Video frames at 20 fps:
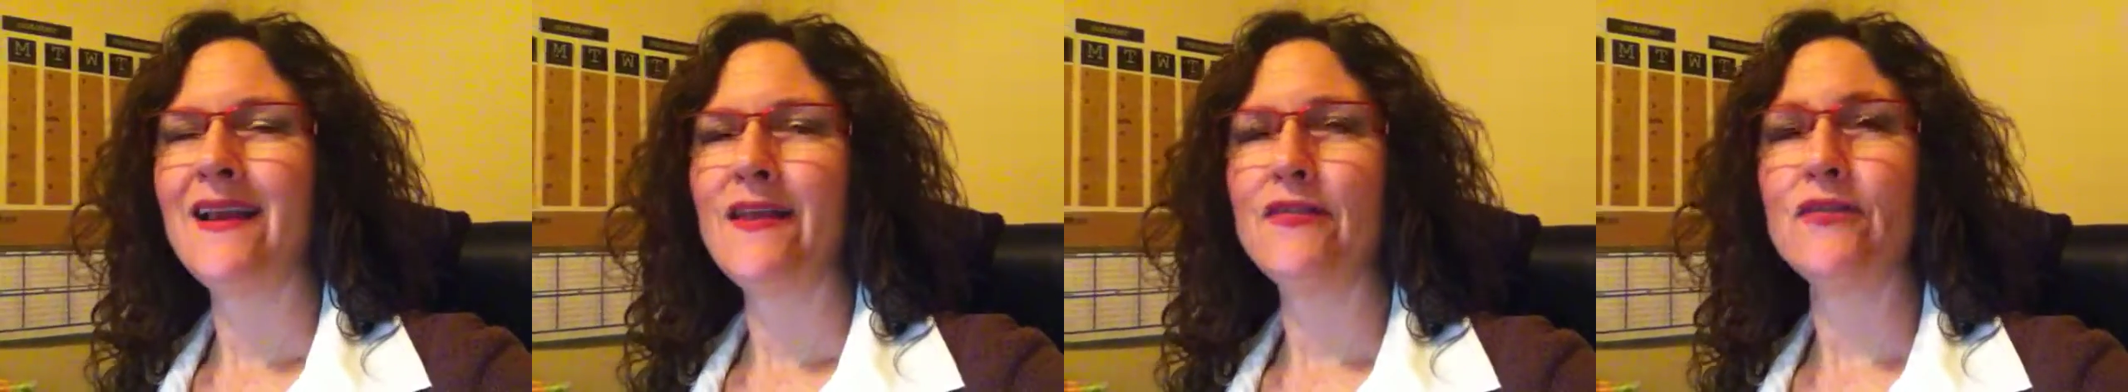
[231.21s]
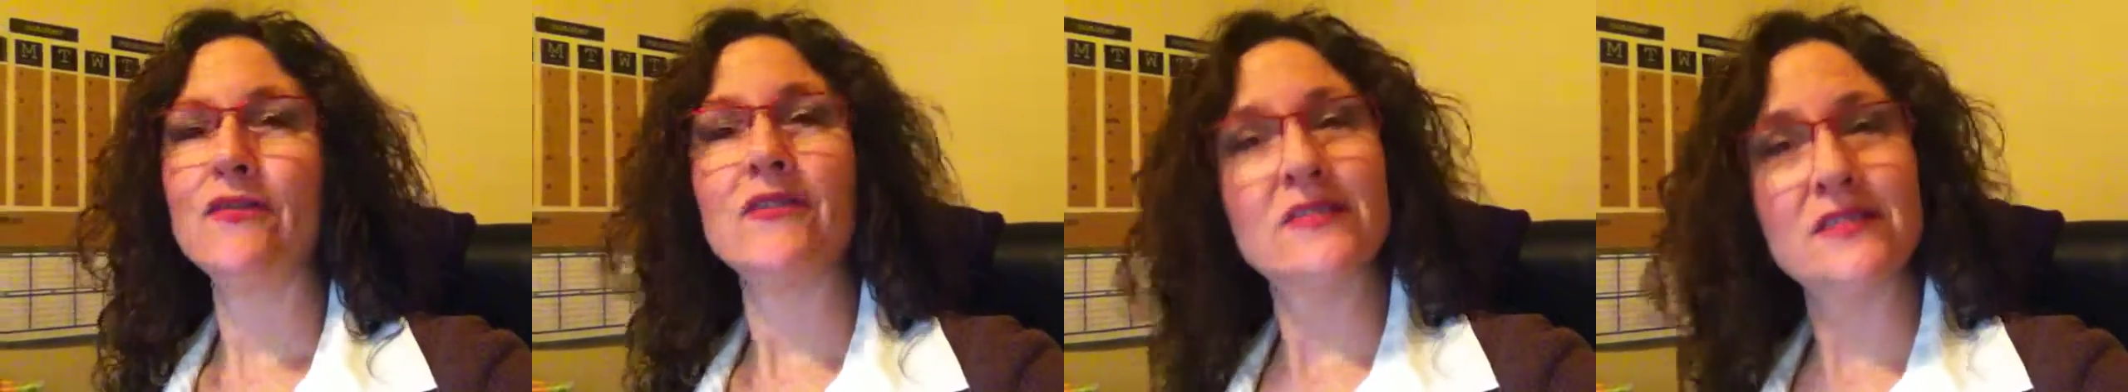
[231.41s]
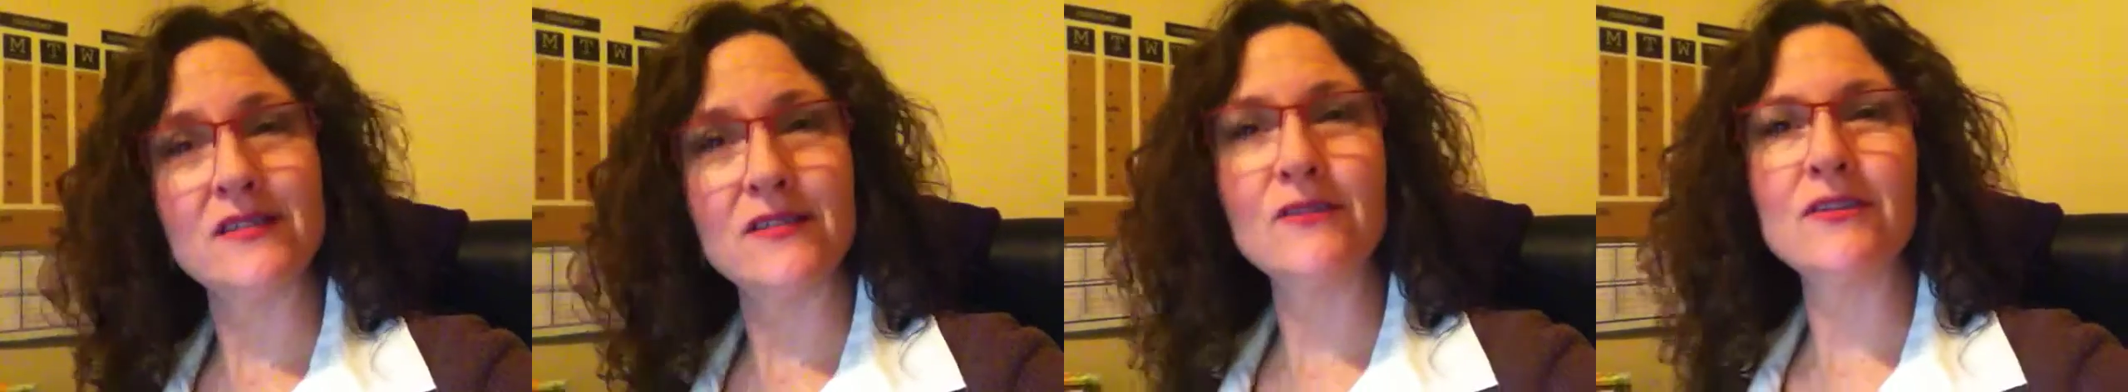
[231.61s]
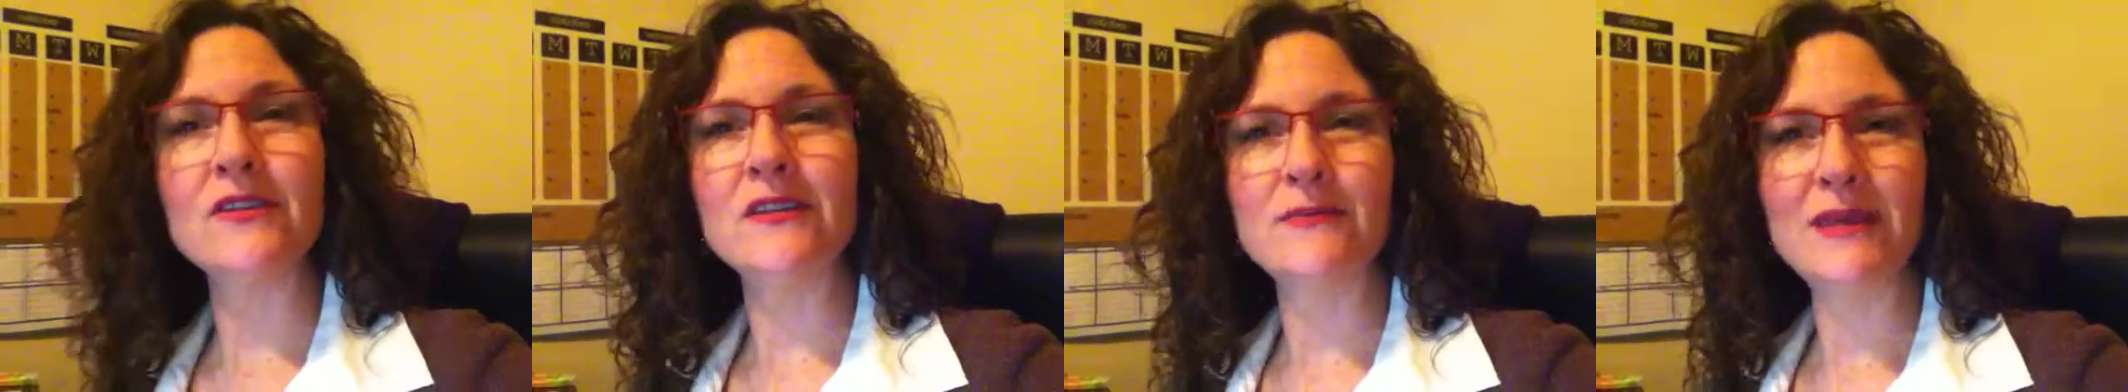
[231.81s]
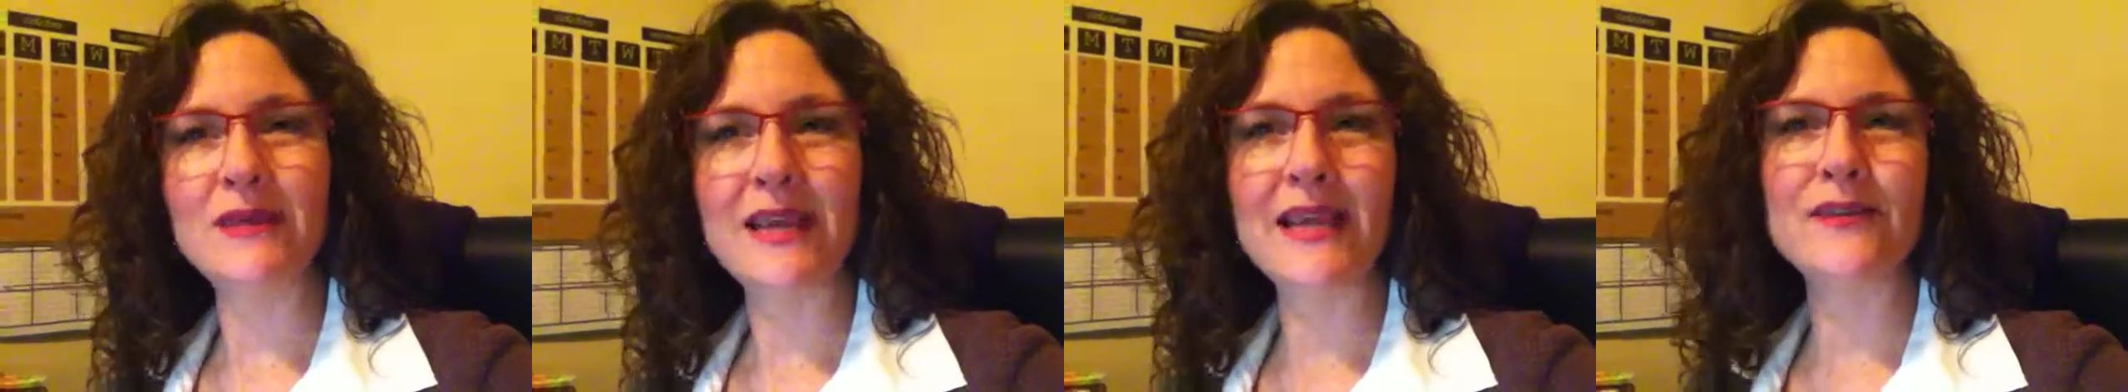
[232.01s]
they're still
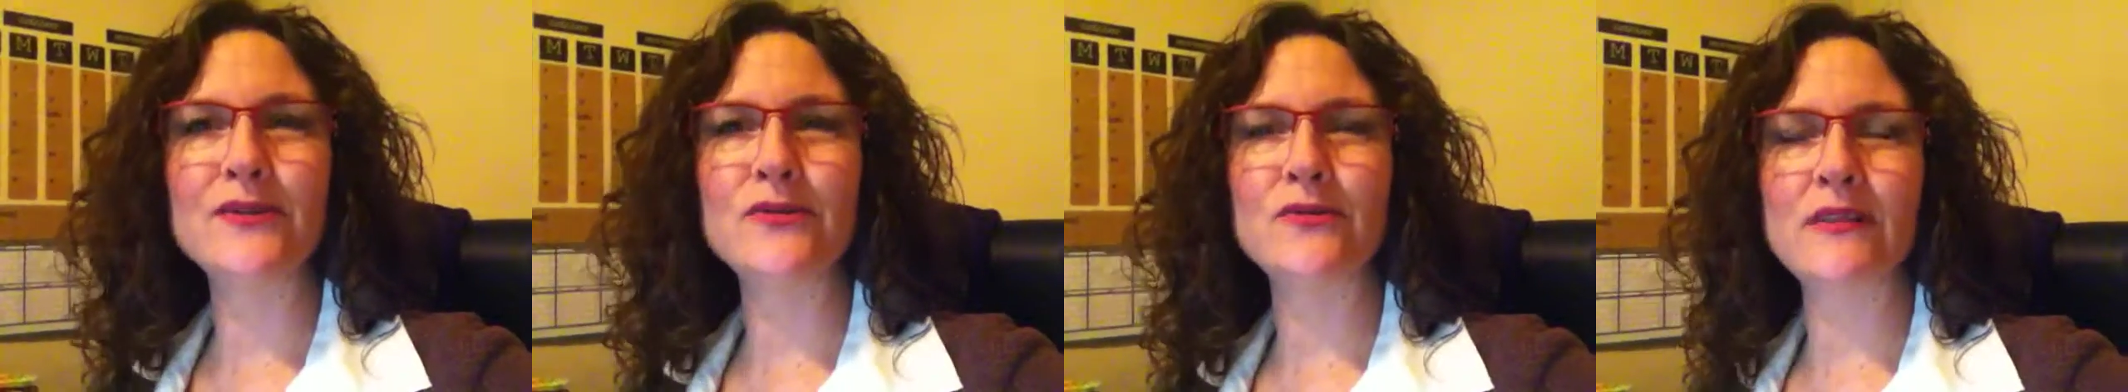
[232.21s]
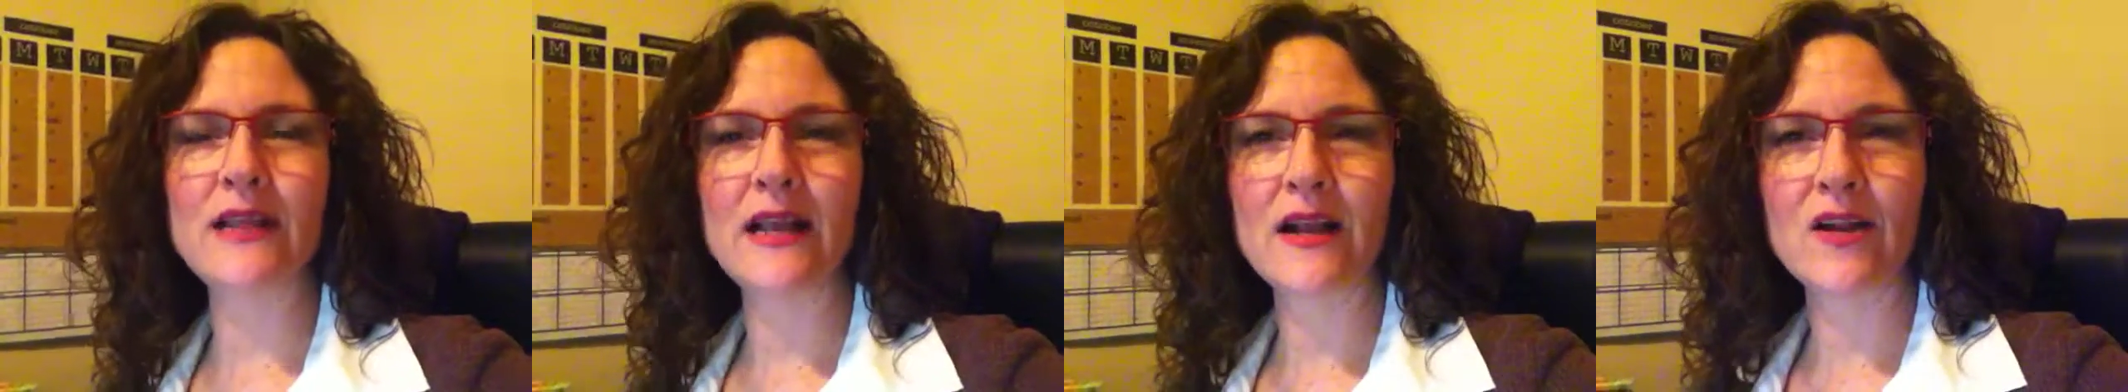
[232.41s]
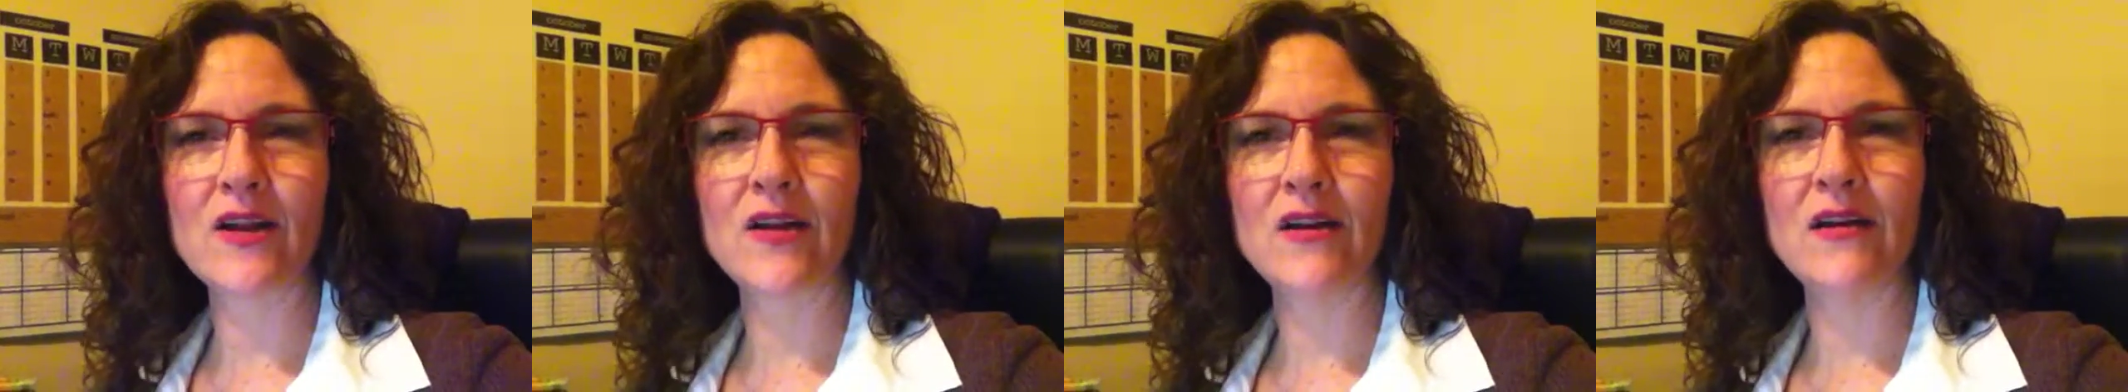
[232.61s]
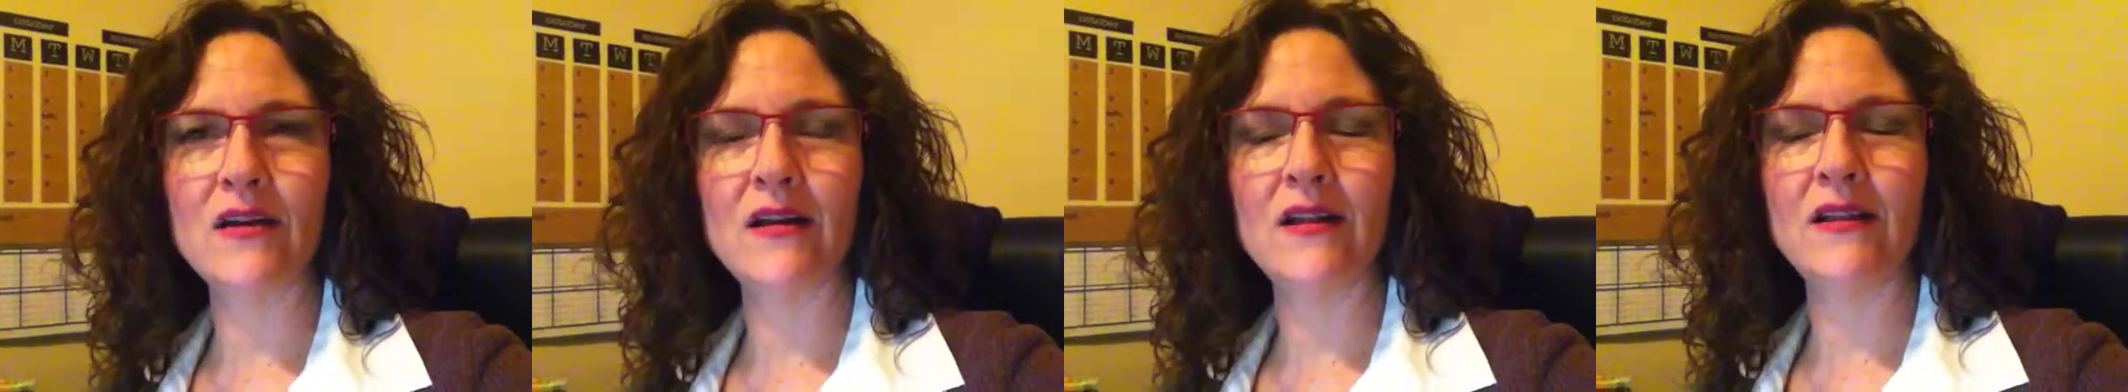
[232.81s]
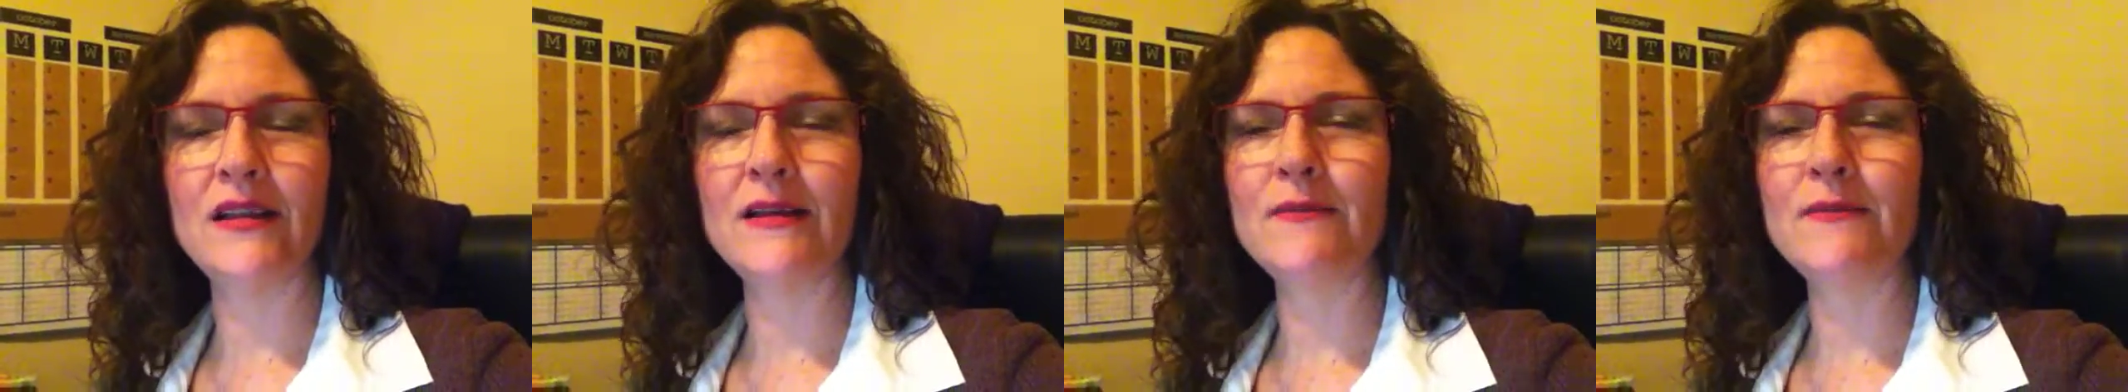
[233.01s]
going to be answering that call.